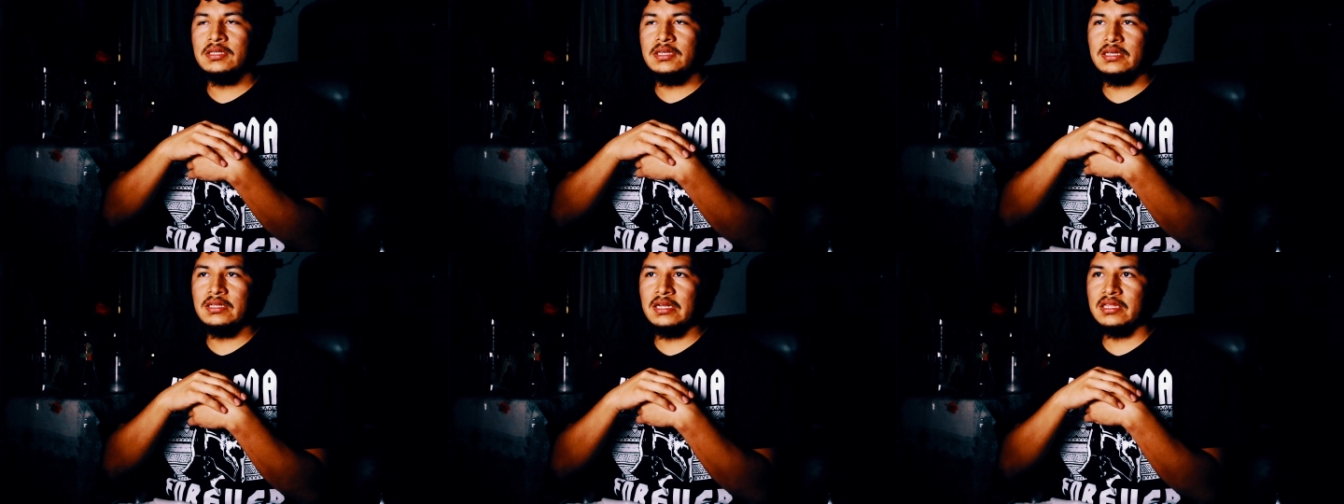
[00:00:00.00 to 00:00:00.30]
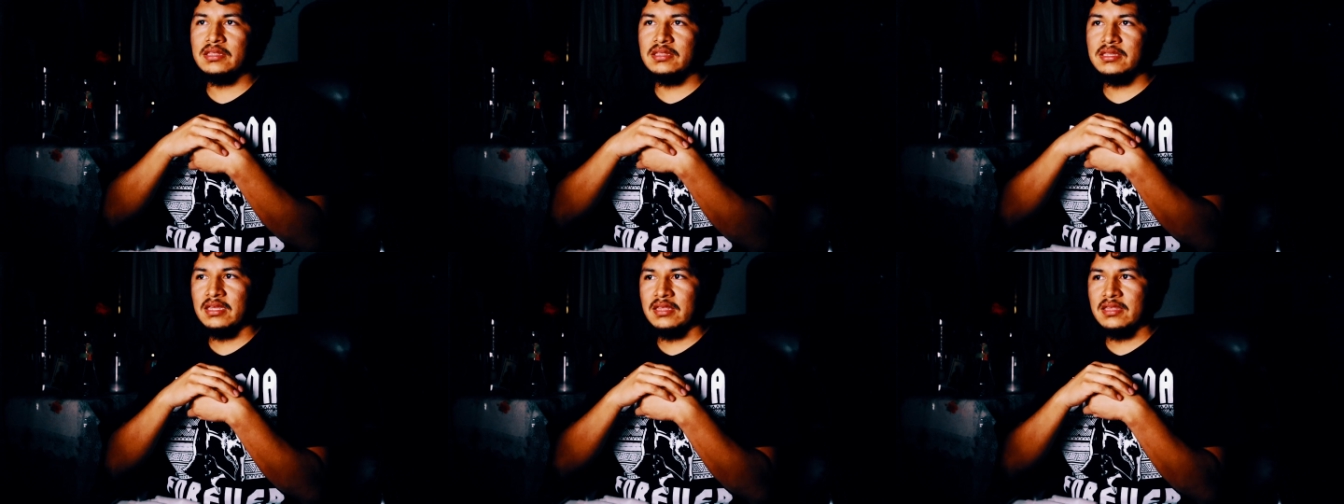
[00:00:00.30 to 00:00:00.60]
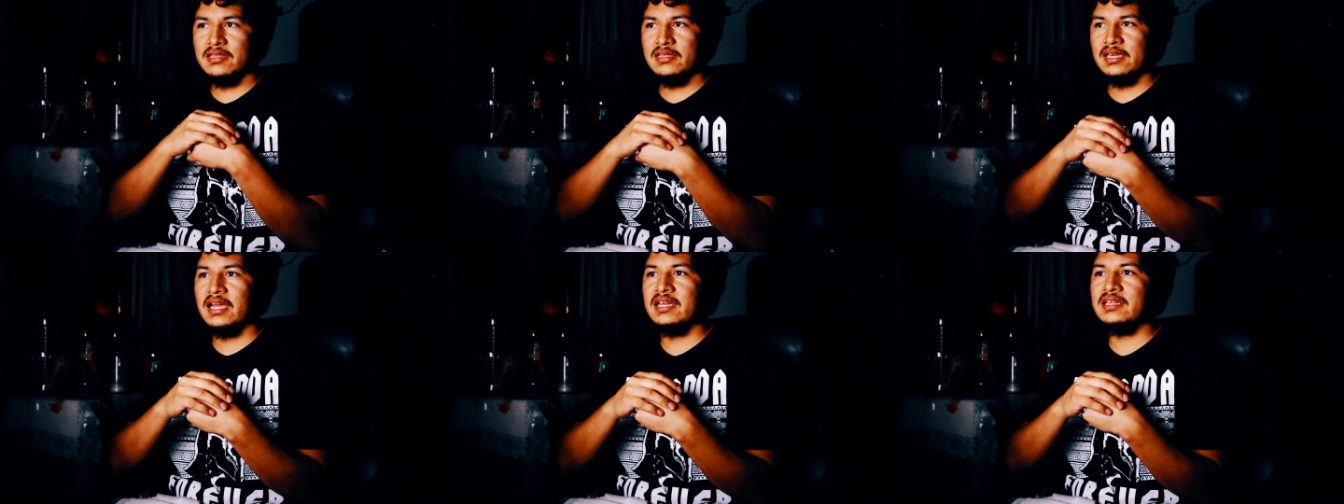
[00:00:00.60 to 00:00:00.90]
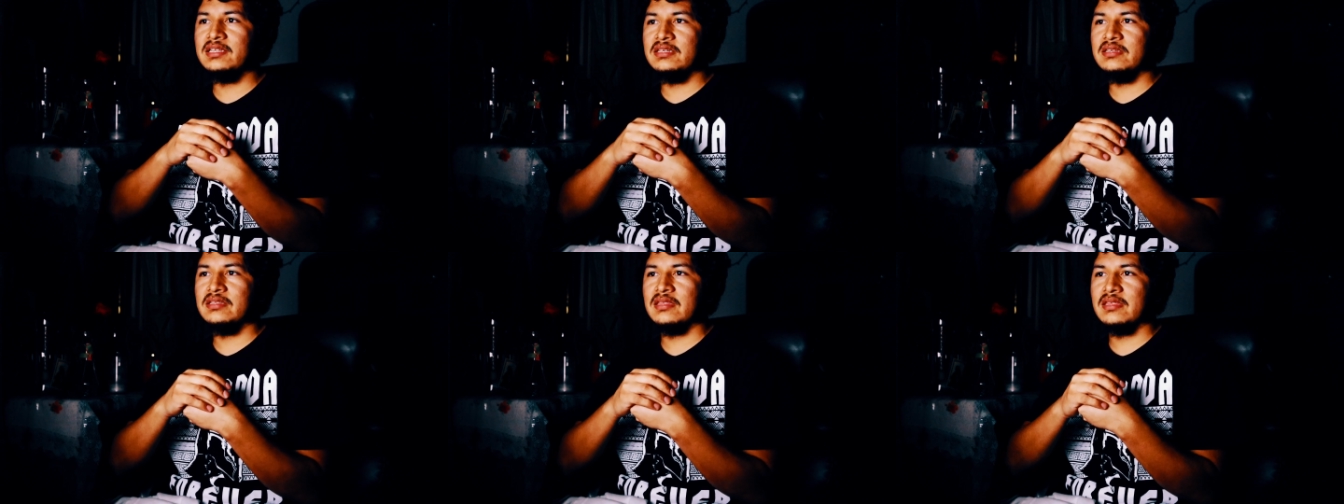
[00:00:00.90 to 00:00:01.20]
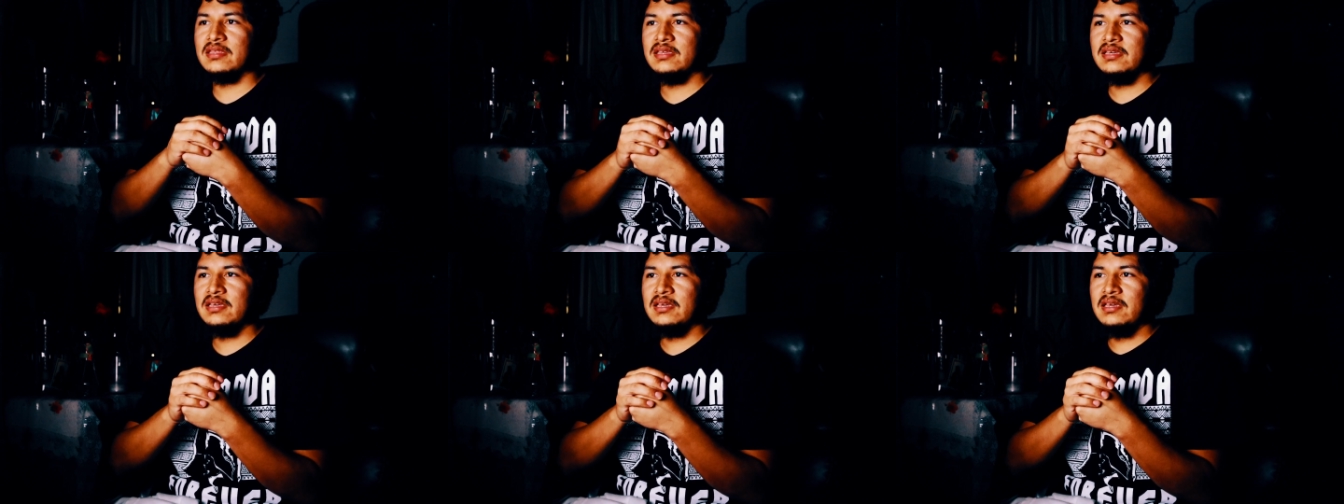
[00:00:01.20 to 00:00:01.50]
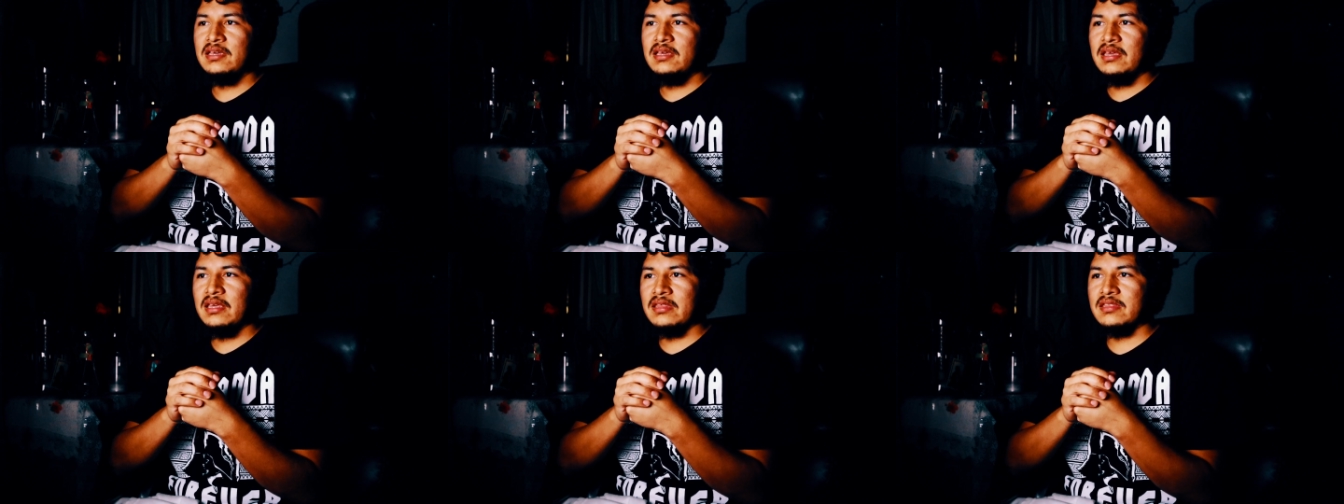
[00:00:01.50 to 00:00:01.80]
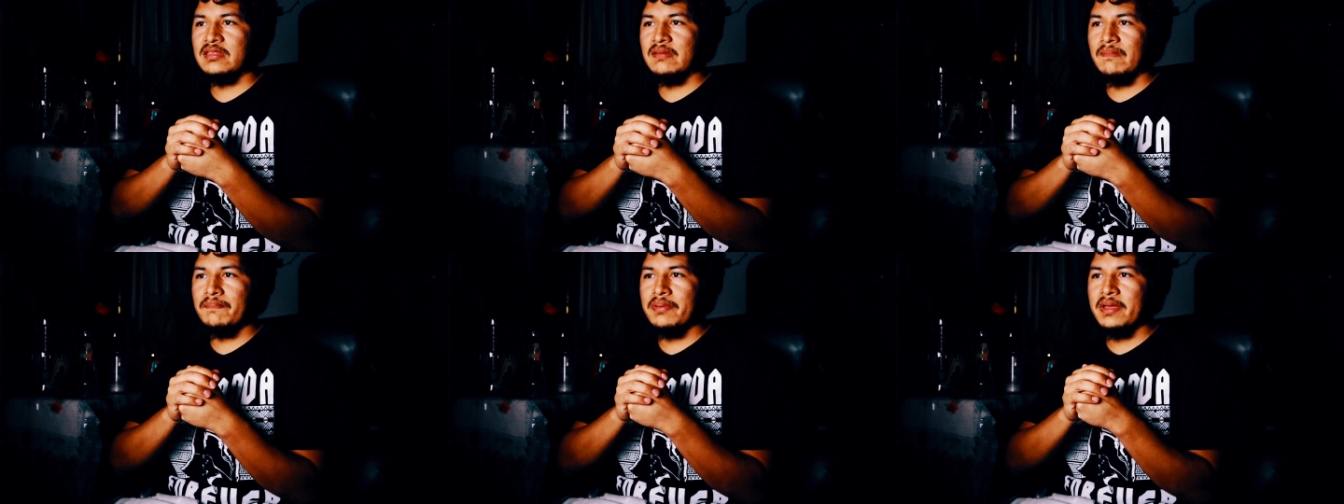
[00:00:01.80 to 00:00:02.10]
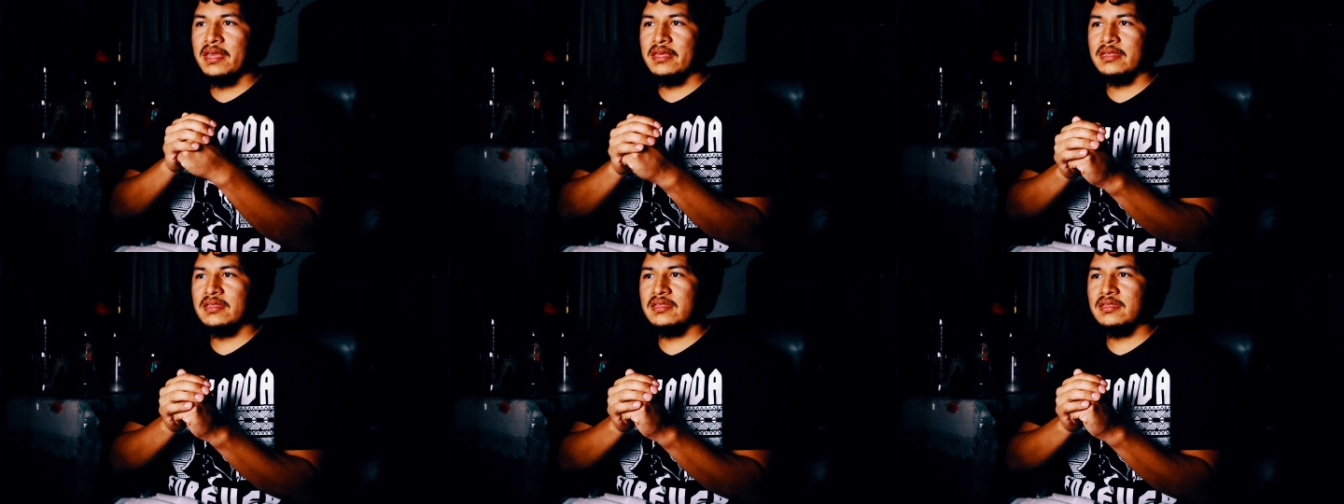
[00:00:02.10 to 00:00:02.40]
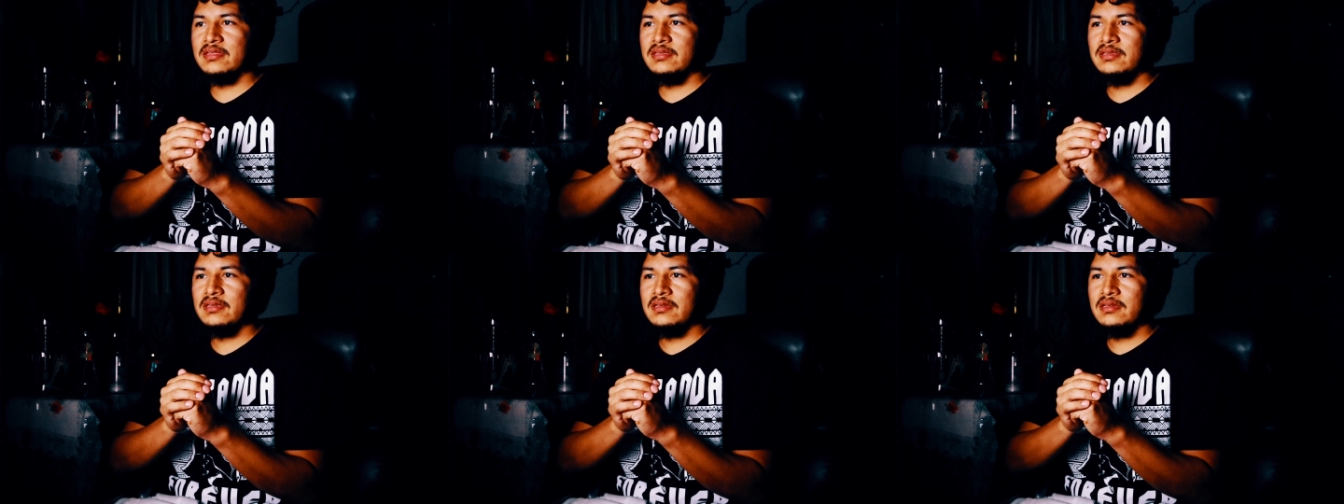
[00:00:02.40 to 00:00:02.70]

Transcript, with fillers: And I think silence is the best